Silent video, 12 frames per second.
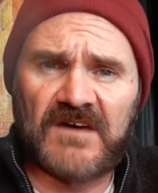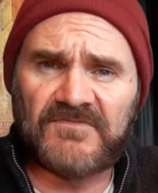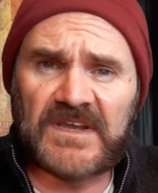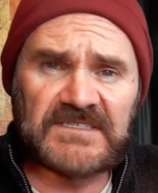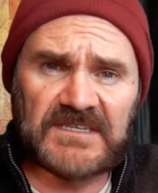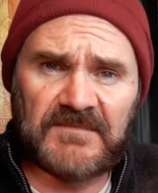
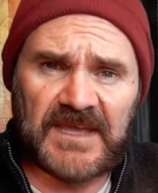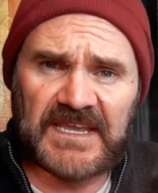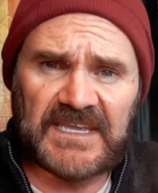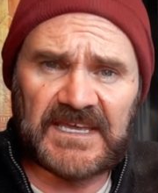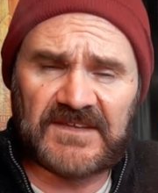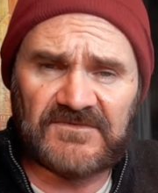
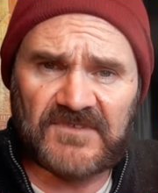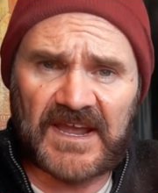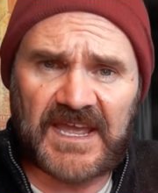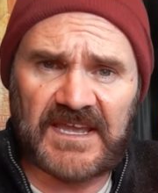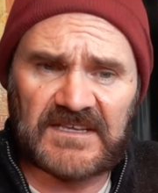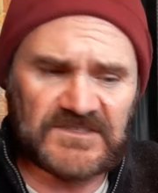resume in
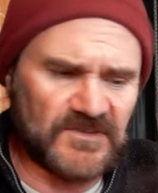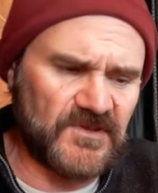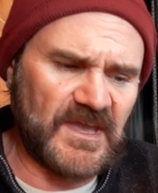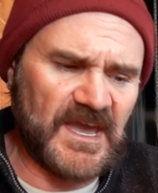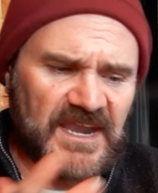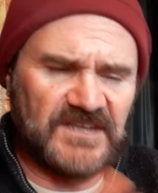right so
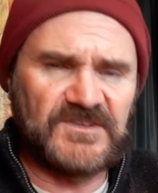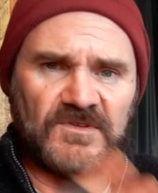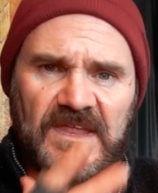you got to do